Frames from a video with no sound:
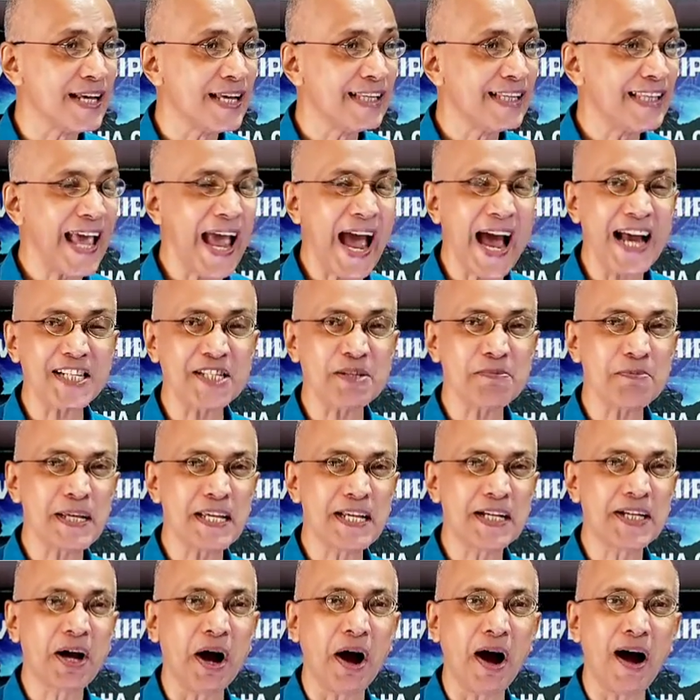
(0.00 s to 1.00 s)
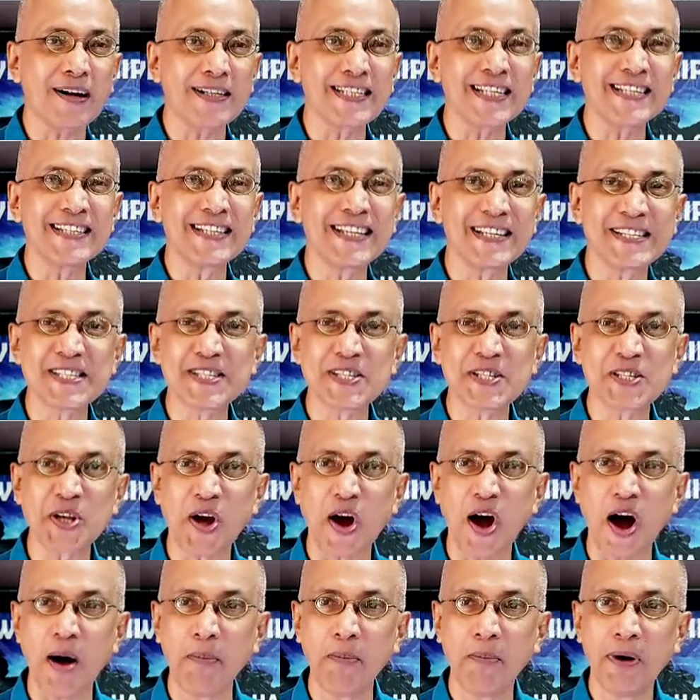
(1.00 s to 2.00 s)
They had to be caught in the
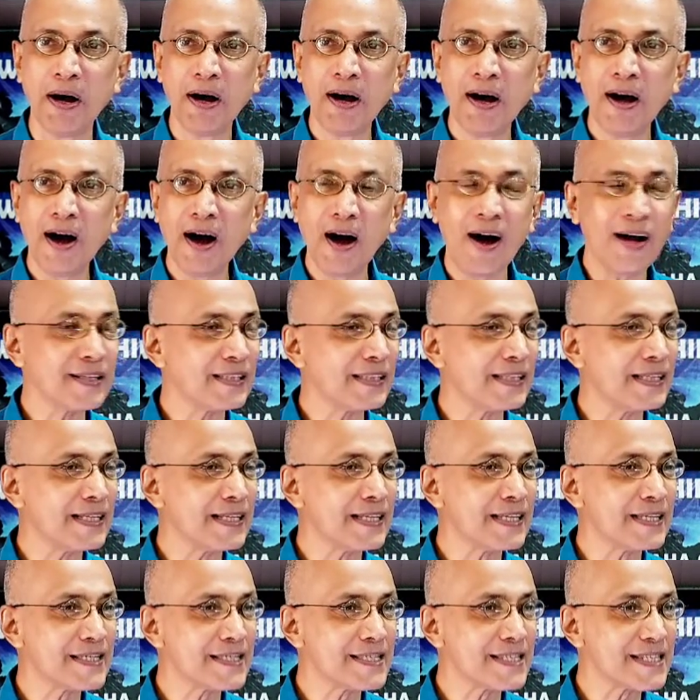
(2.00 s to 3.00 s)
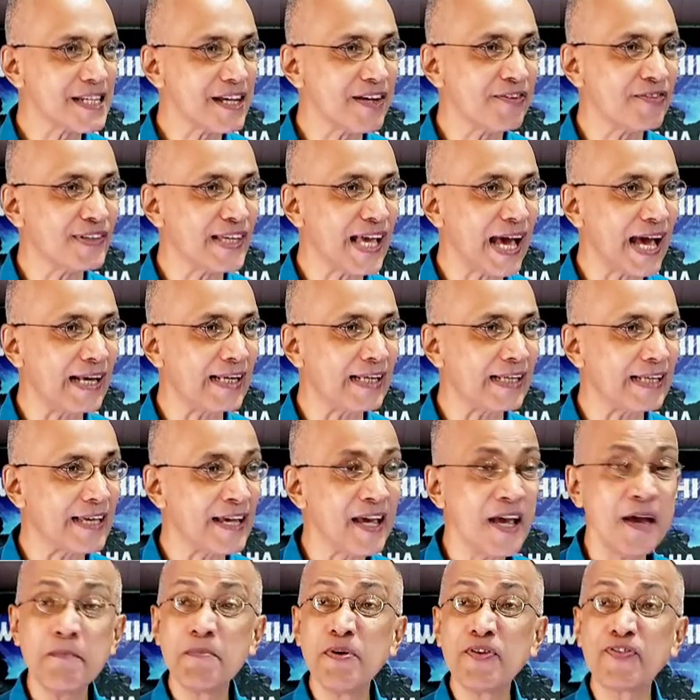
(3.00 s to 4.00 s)
storm on the Sea of Galilee
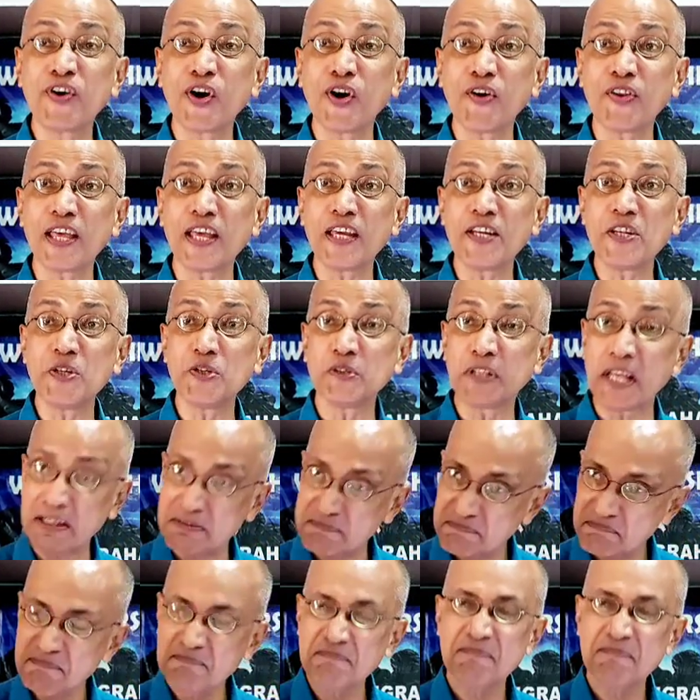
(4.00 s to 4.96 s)
before they knew that